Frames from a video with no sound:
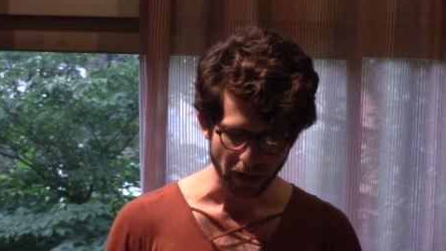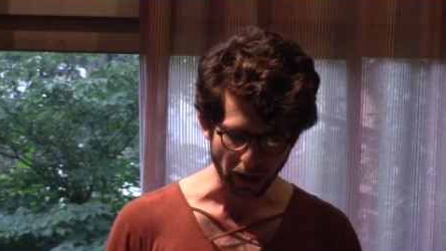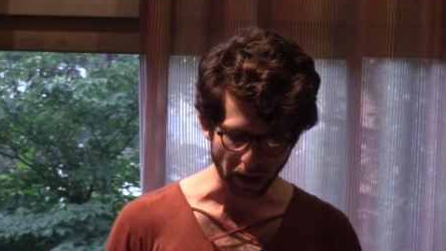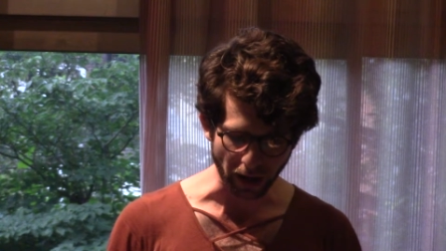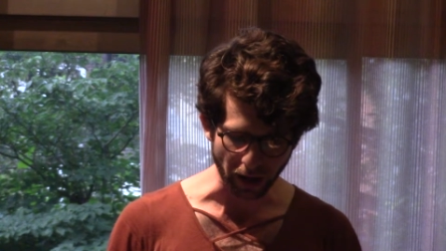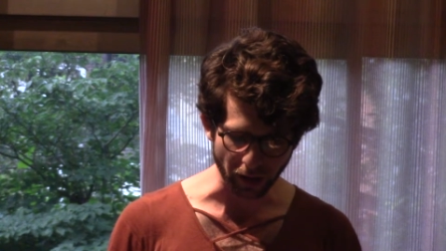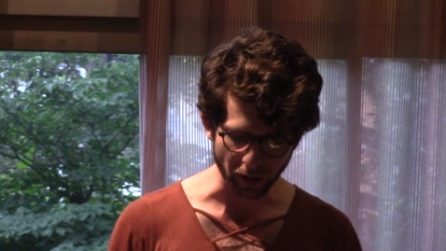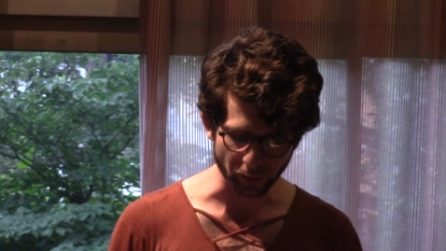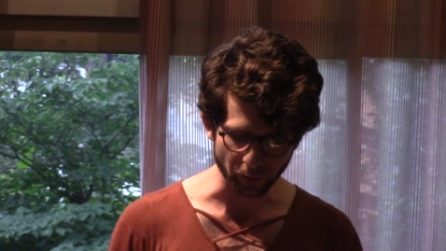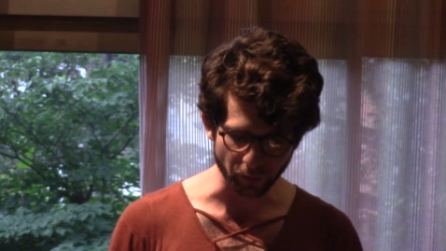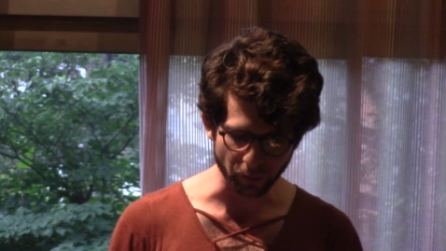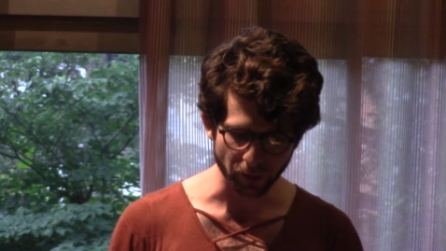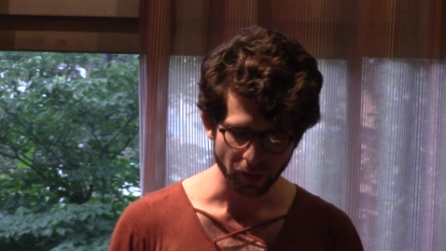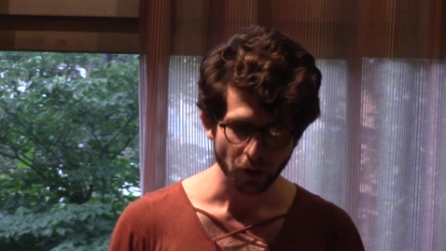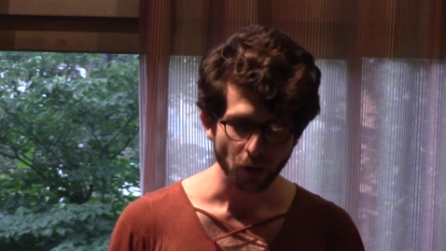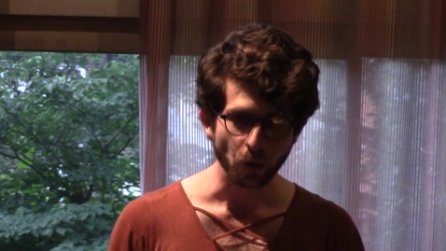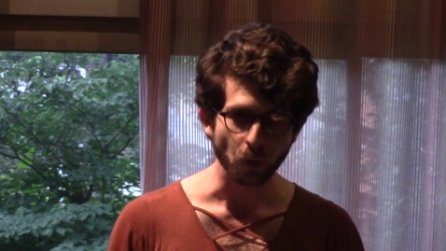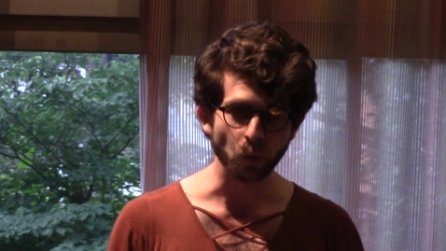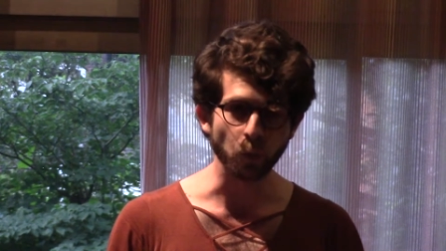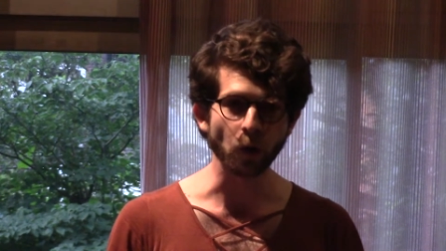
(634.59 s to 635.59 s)

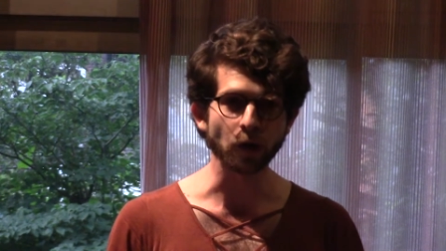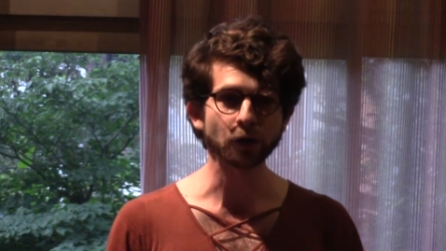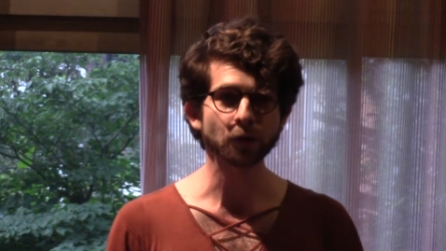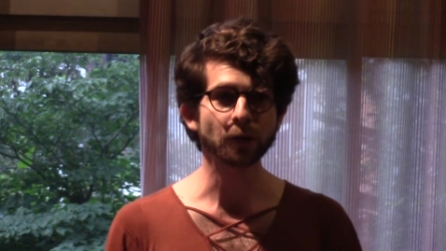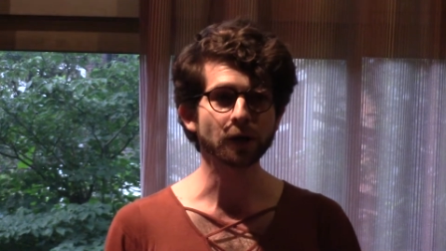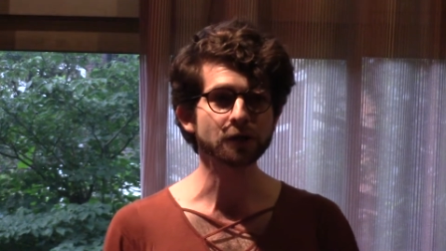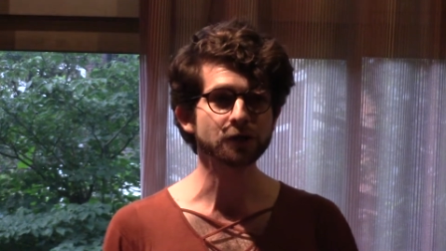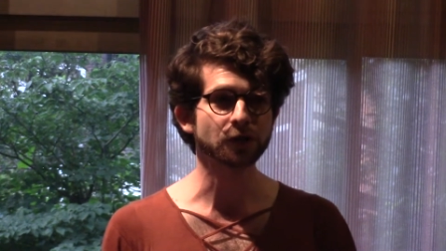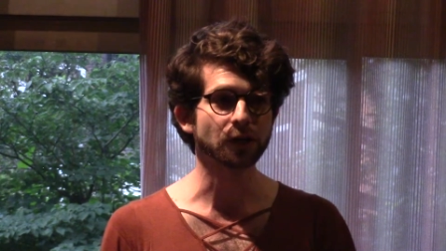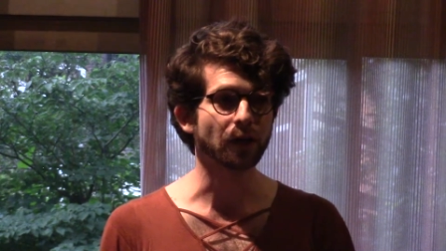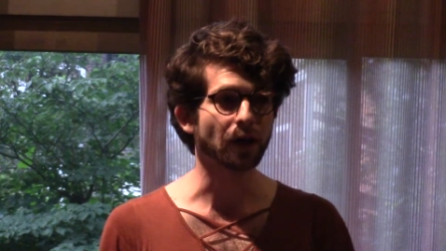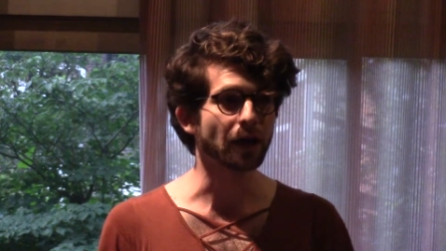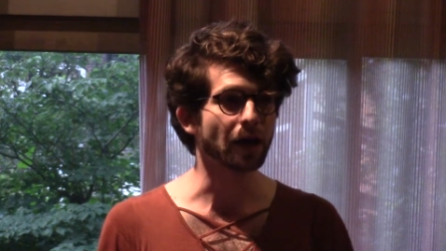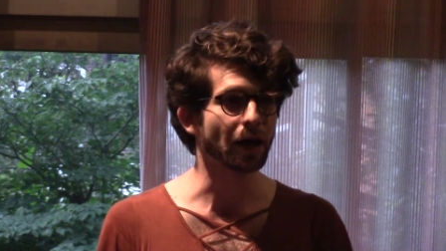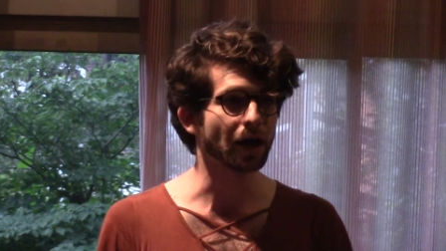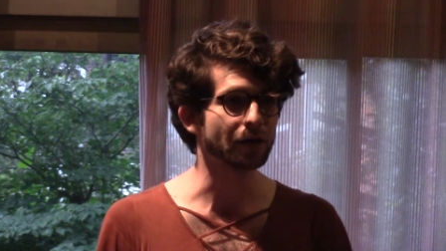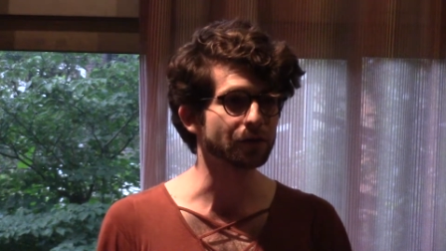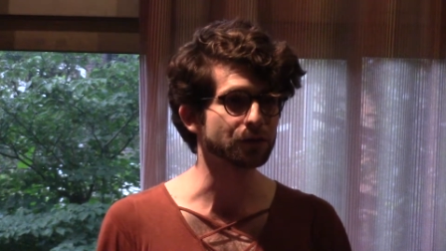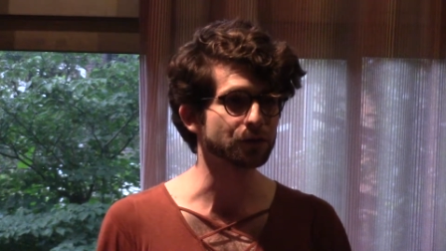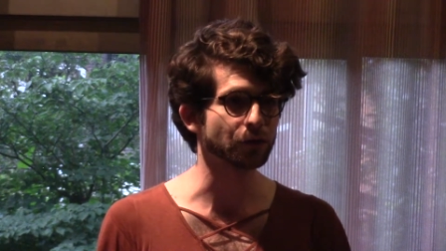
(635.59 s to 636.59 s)
One question I
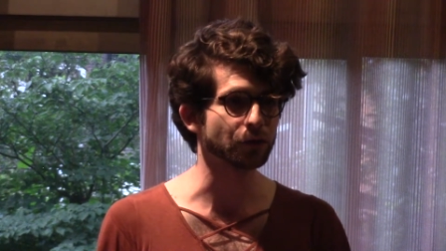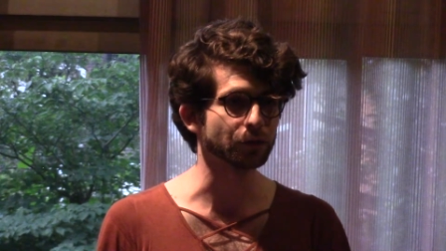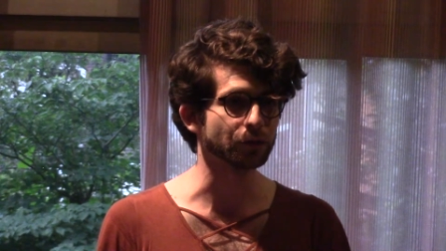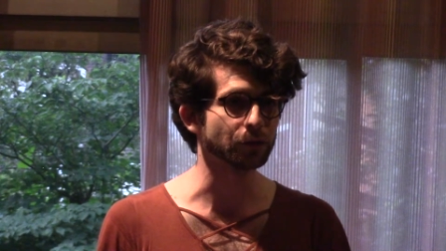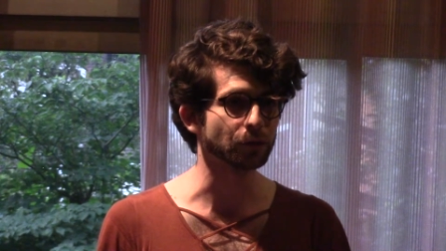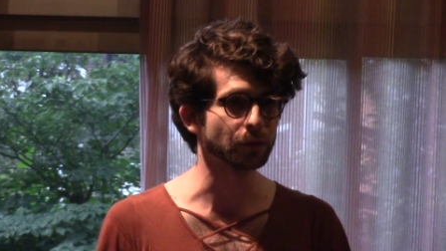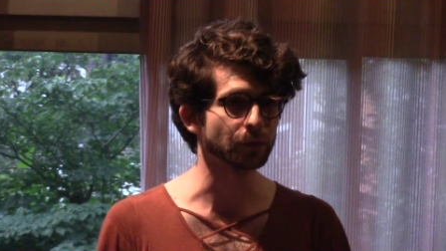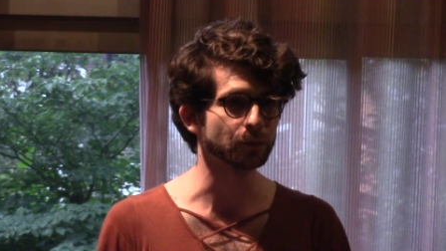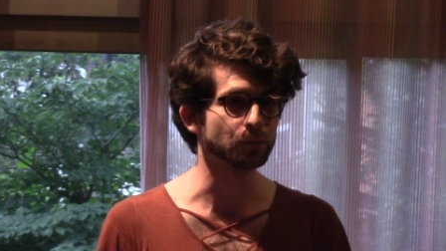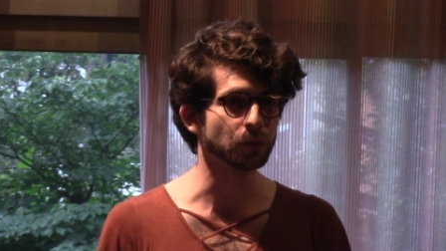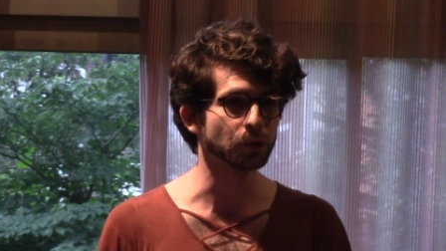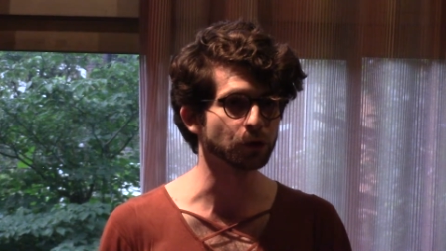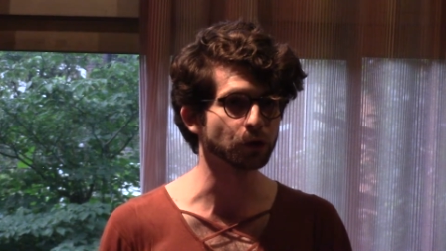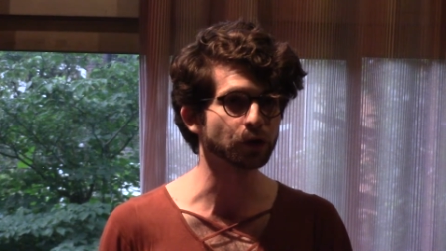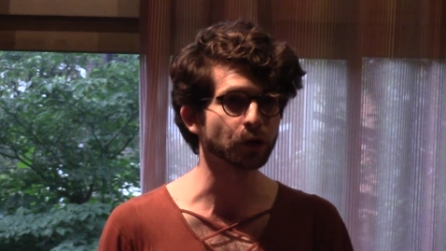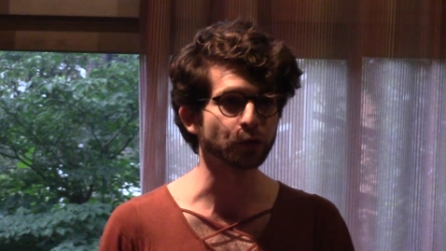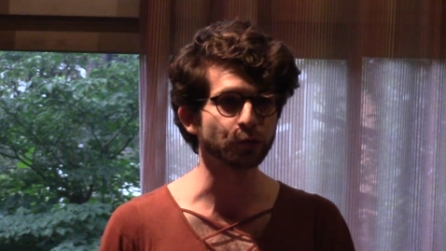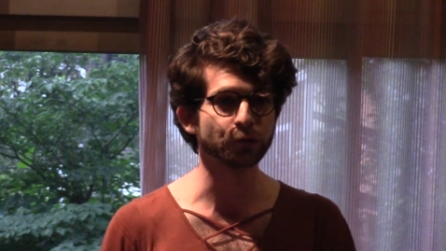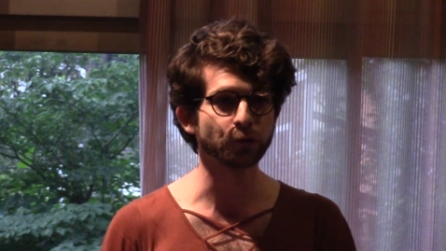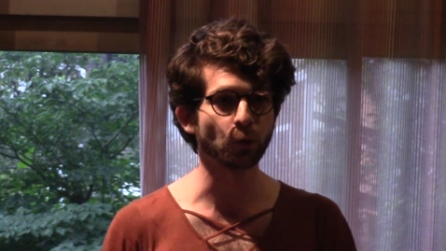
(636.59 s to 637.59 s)
have sort of
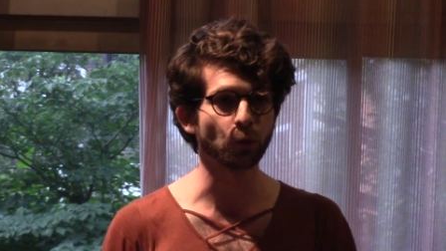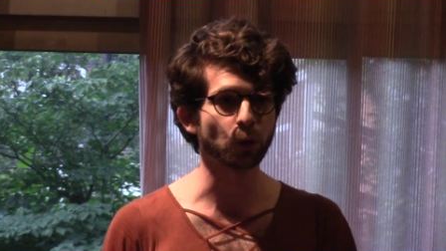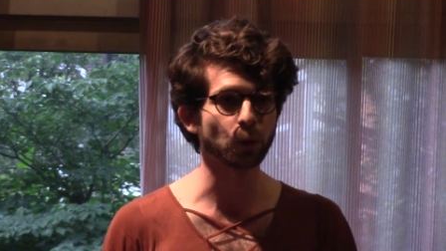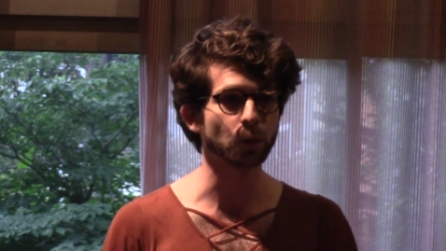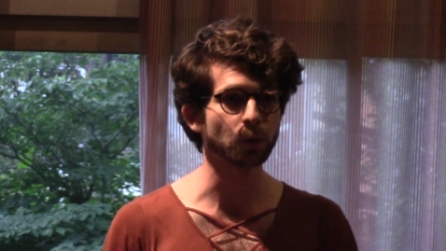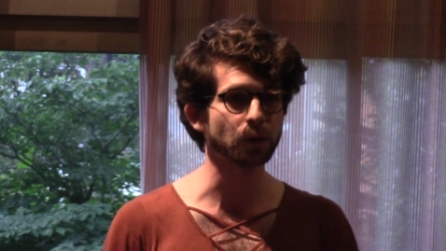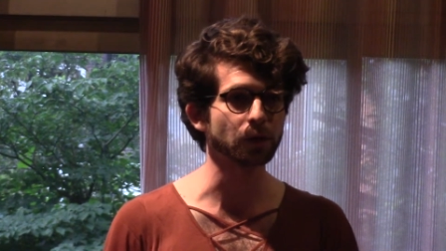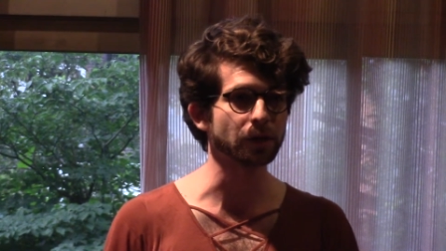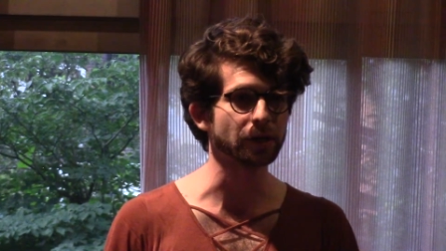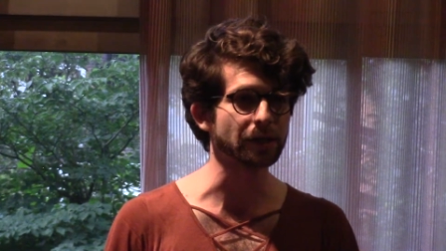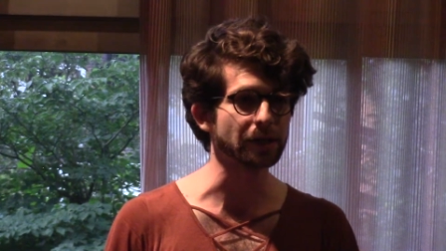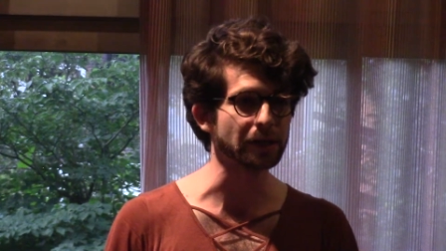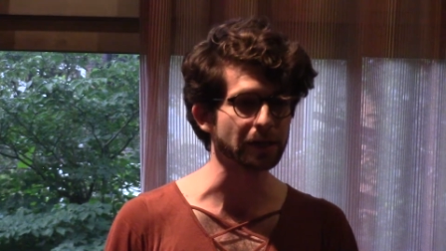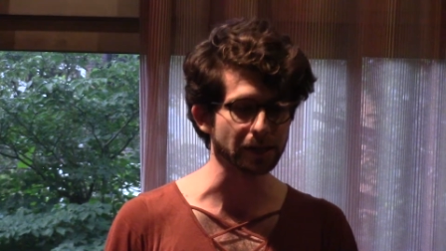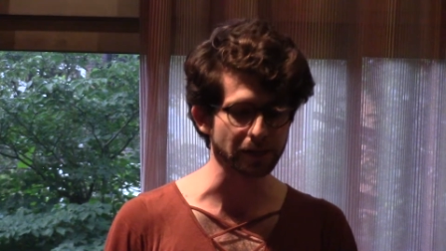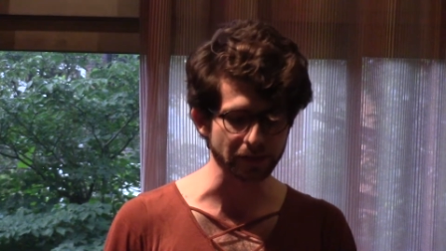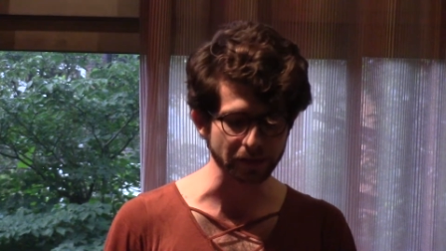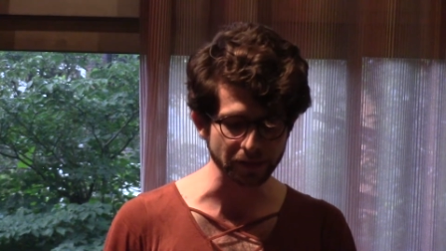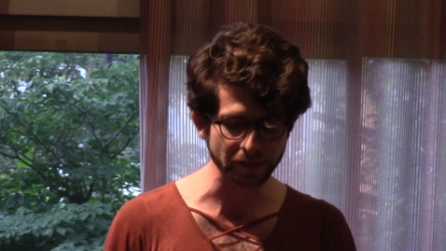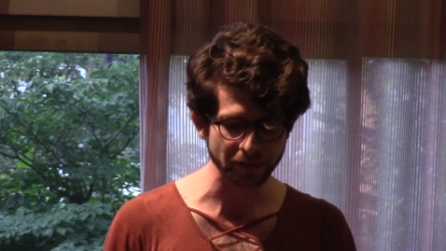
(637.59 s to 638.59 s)
looking forward
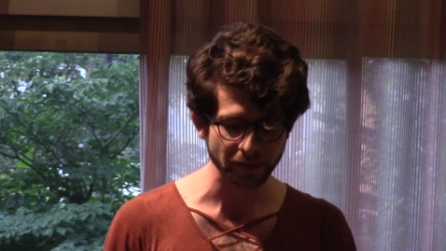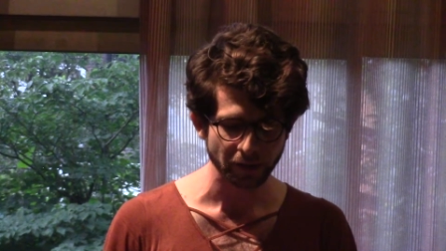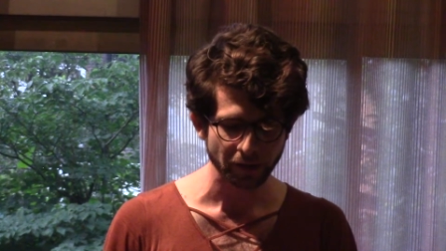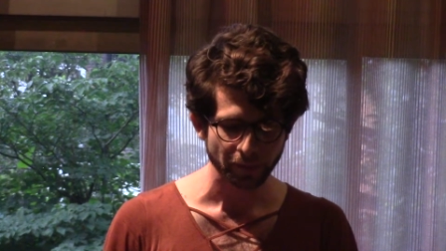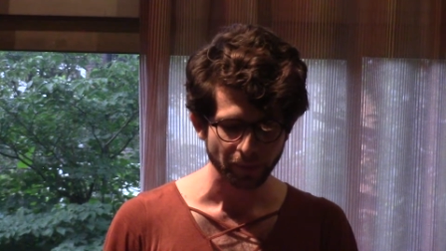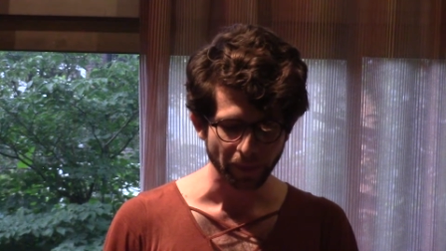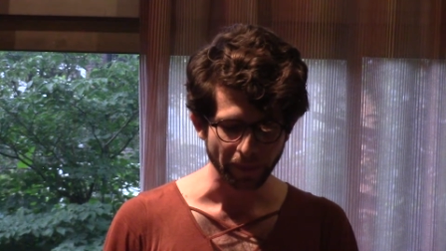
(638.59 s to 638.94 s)
is,